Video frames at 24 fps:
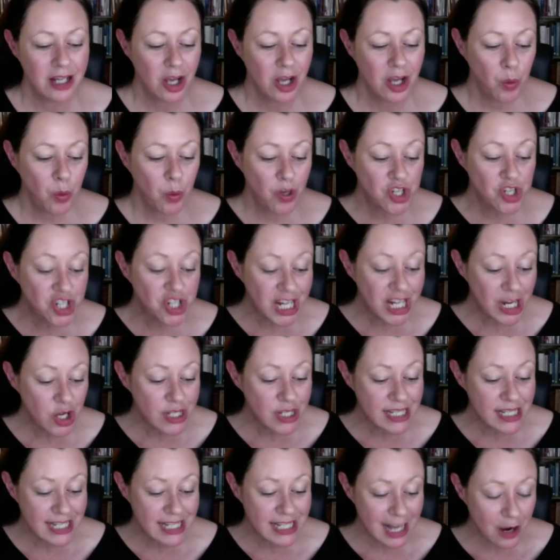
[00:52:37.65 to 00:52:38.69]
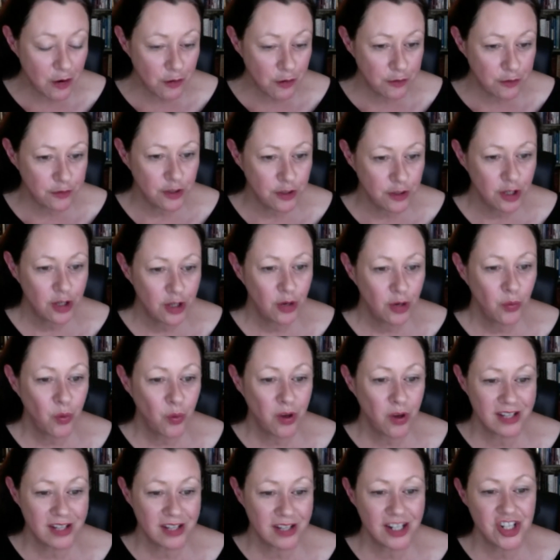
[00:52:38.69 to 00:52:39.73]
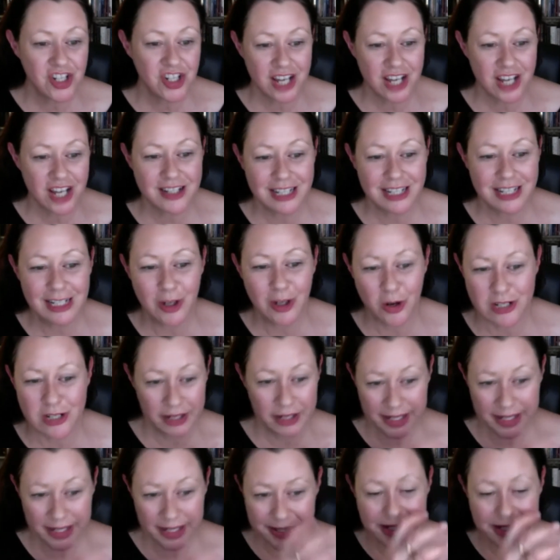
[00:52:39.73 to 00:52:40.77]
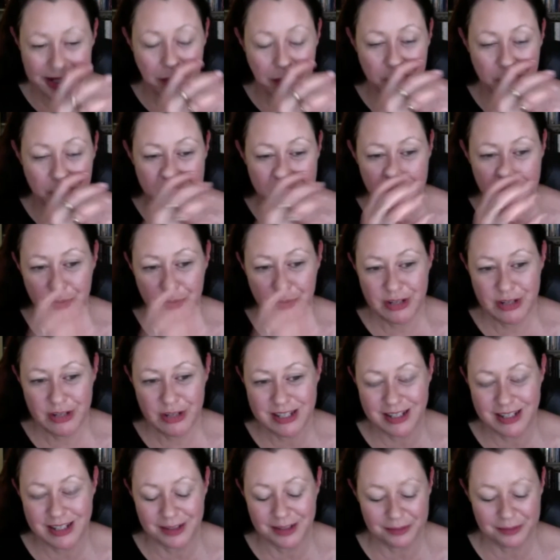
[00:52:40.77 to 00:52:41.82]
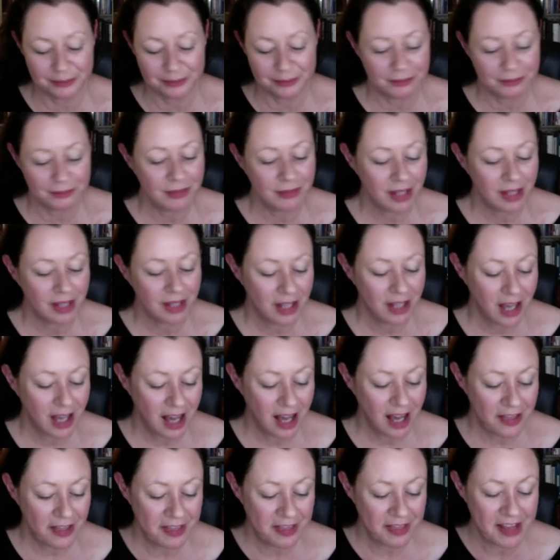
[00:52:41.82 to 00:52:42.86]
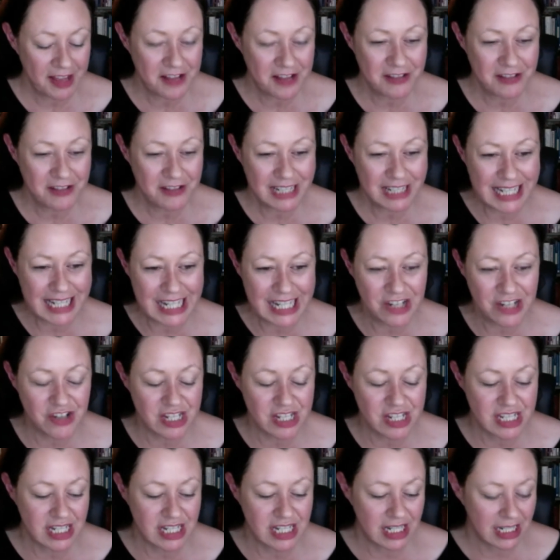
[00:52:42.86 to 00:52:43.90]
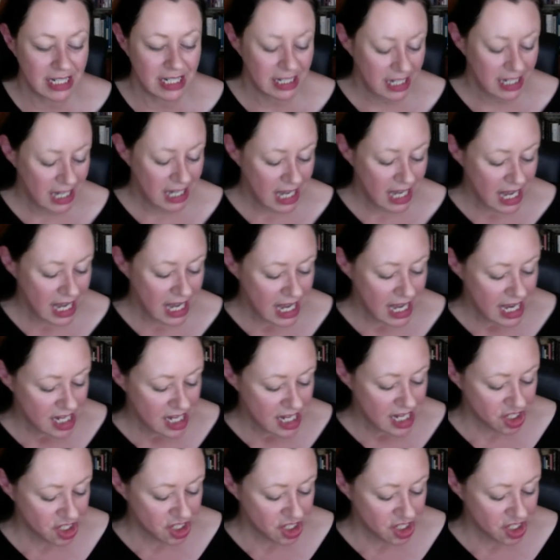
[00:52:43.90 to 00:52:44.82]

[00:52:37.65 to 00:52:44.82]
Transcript: while she herself was unjustly locked up in a convent as if it was a prison. I think that's really interesting.